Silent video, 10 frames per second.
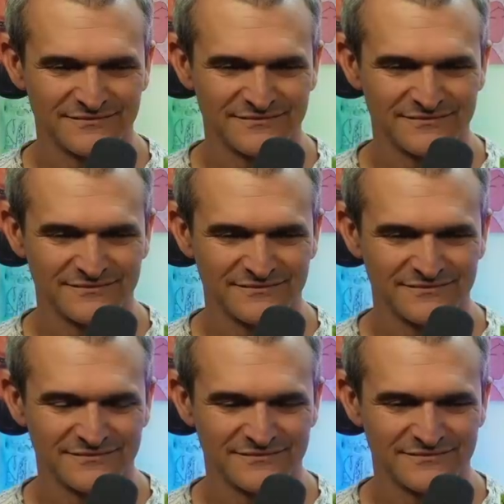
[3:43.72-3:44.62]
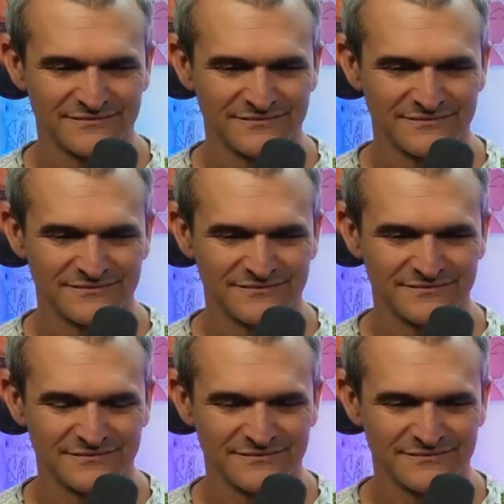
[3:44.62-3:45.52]

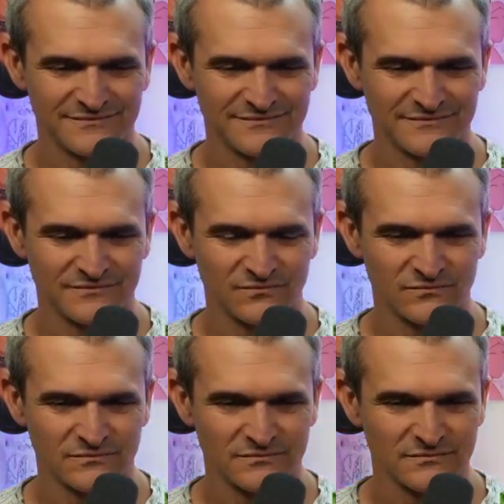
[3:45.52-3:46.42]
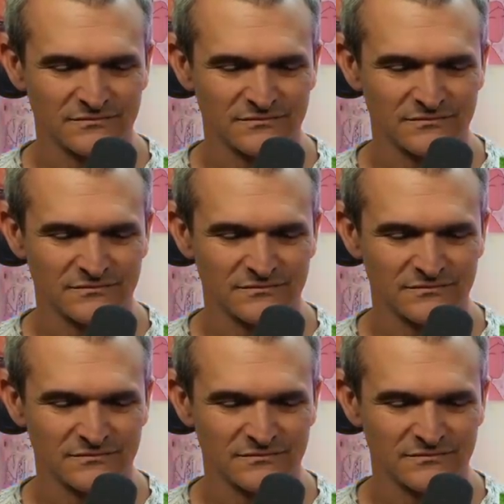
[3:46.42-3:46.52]
No words are spoken by the person on screen.